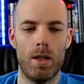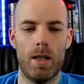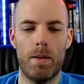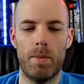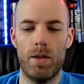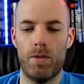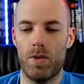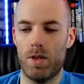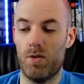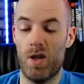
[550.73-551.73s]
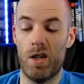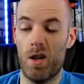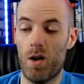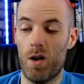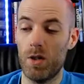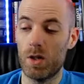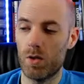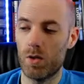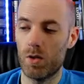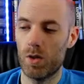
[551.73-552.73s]
if it's very obvious for
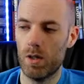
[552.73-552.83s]
you.